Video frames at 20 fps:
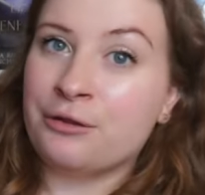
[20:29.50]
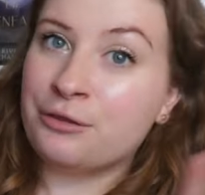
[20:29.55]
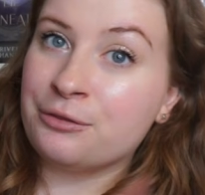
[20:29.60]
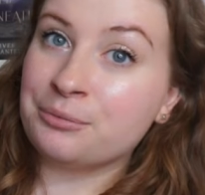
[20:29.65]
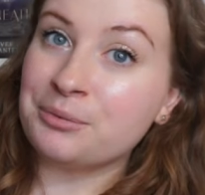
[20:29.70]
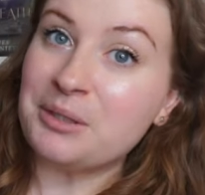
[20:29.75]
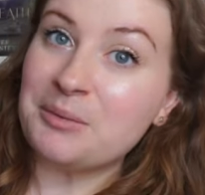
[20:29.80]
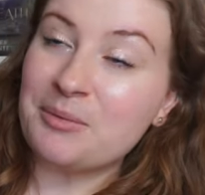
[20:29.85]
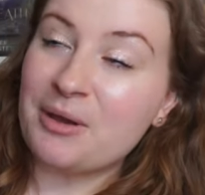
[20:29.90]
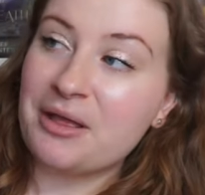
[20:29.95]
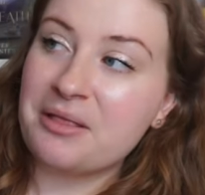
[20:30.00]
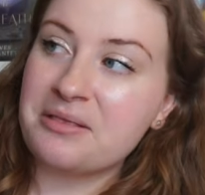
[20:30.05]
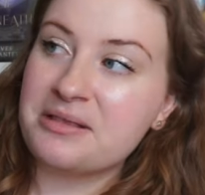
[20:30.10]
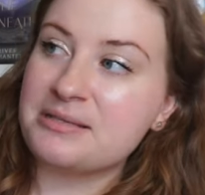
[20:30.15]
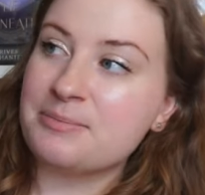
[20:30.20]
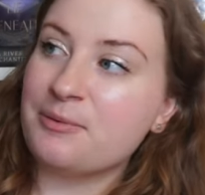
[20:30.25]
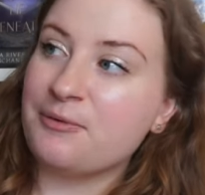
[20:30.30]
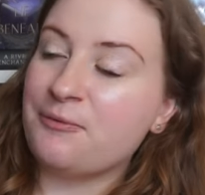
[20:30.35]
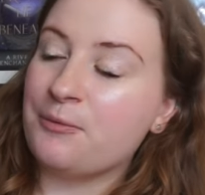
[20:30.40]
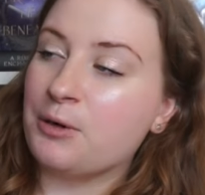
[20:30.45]
three
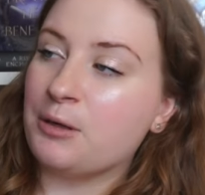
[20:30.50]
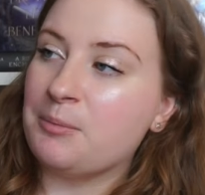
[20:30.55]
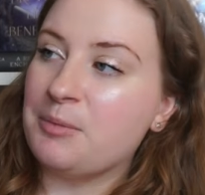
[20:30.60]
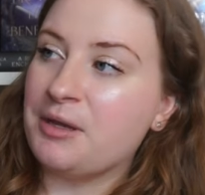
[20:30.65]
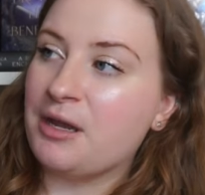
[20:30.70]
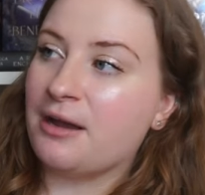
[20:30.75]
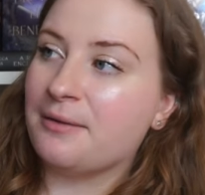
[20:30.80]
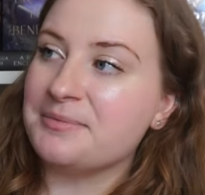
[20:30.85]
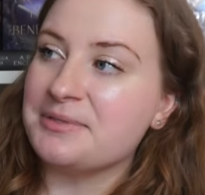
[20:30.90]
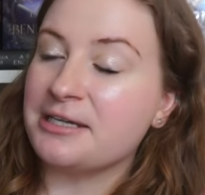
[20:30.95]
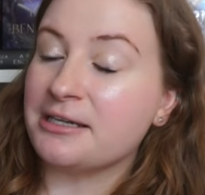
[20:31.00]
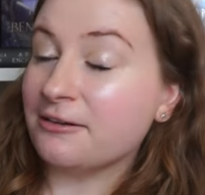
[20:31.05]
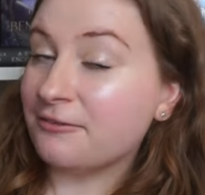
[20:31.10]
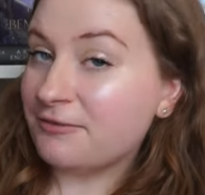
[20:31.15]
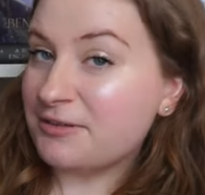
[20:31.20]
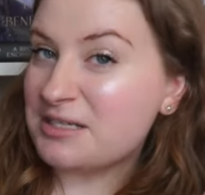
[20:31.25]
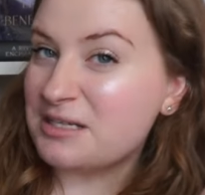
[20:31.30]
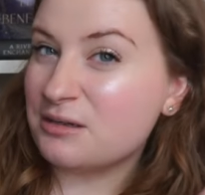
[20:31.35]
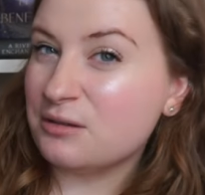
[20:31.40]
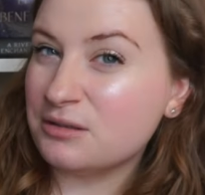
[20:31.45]
months before it becomes like a
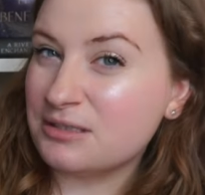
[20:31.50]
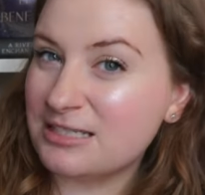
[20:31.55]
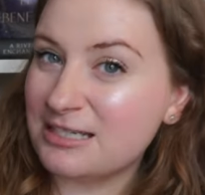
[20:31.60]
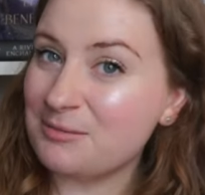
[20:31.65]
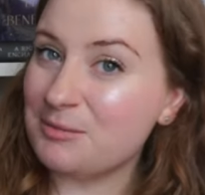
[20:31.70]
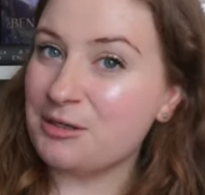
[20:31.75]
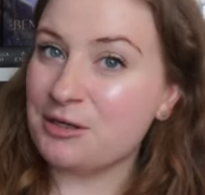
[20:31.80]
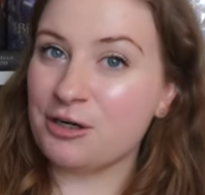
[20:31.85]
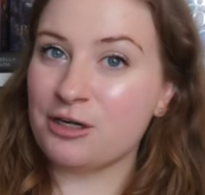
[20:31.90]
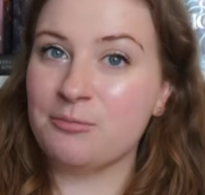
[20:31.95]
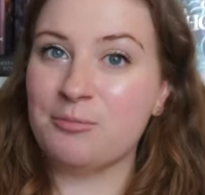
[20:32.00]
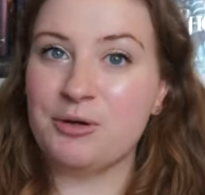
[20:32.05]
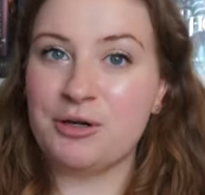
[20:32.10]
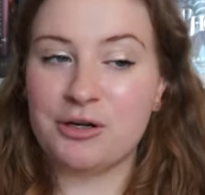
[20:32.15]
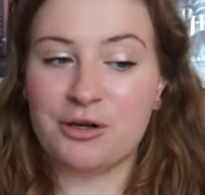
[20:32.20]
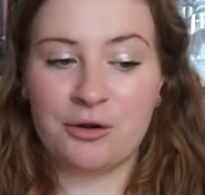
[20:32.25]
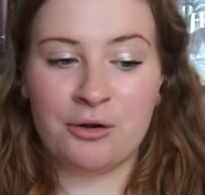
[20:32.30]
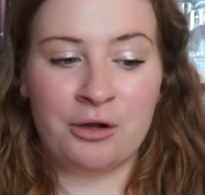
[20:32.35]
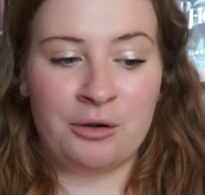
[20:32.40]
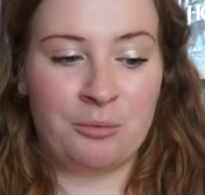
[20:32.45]
physical TBR
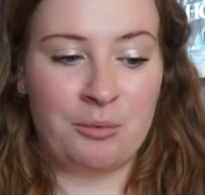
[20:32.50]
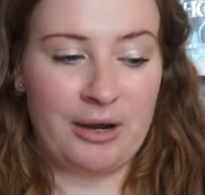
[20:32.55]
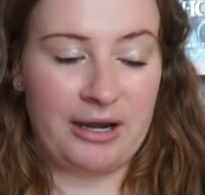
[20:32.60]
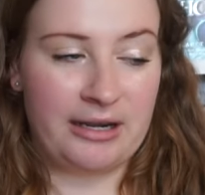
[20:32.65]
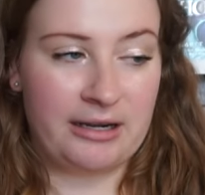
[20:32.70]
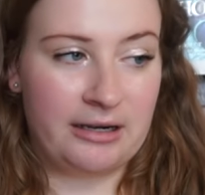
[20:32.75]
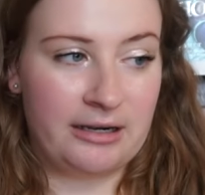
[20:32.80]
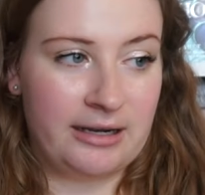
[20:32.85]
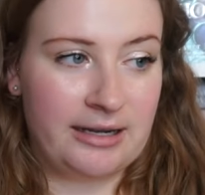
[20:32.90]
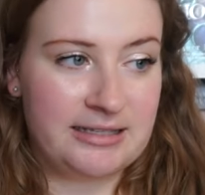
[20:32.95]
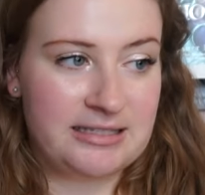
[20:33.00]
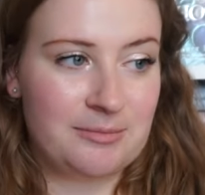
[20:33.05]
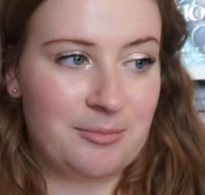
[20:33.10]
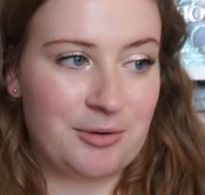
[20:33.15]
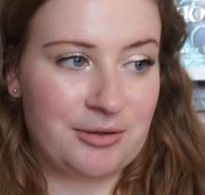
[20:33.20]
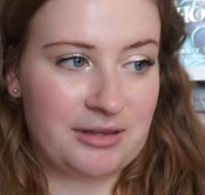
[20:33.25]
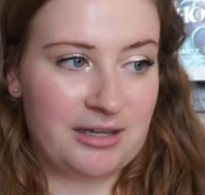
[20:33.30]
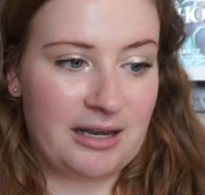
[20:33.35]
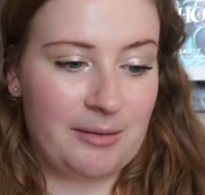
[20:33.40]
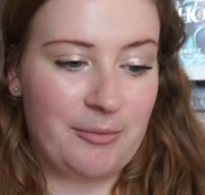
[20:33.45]
book where it's a
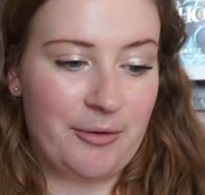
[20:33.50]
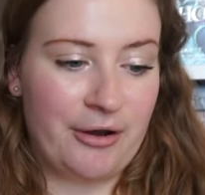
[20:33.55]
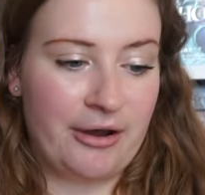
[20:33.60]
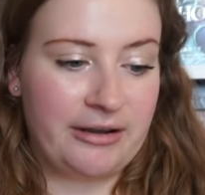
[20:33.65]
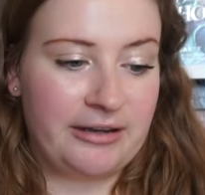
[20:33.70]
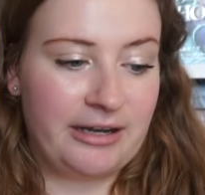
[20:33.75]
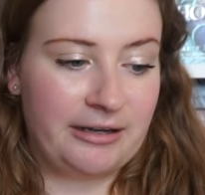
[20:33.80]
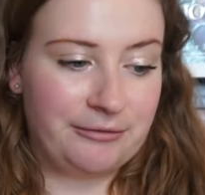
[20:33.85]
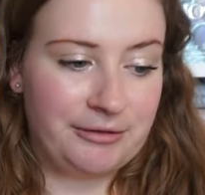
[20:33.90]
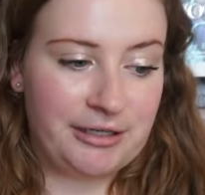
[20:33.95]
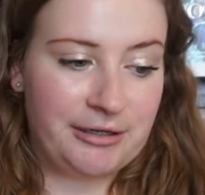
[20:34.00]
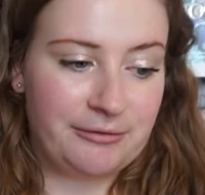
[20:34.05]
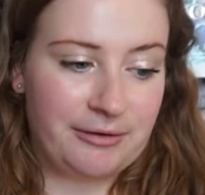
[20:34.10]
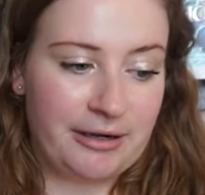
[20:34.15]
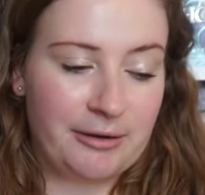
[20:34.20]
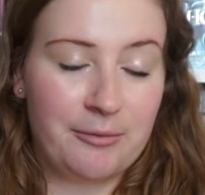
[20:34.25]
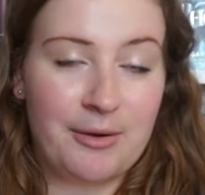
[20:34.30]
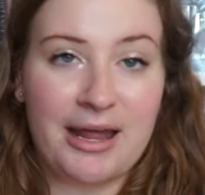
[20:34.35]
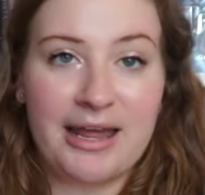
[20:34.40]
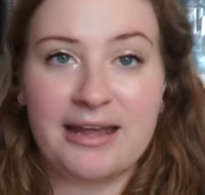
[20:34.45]
book that I bought and I read it
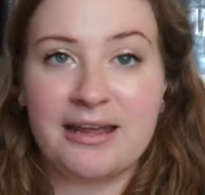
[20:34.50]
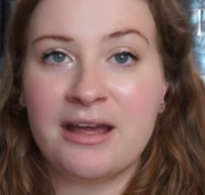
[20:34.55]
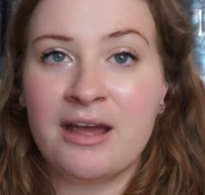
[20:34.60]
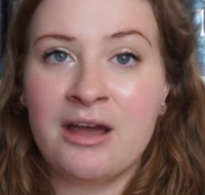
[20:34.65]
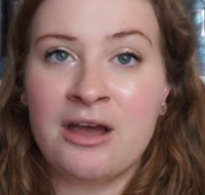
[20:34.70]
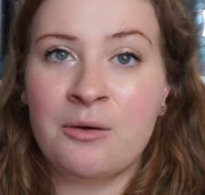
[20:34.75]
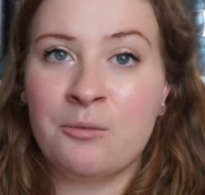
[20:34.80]
right away.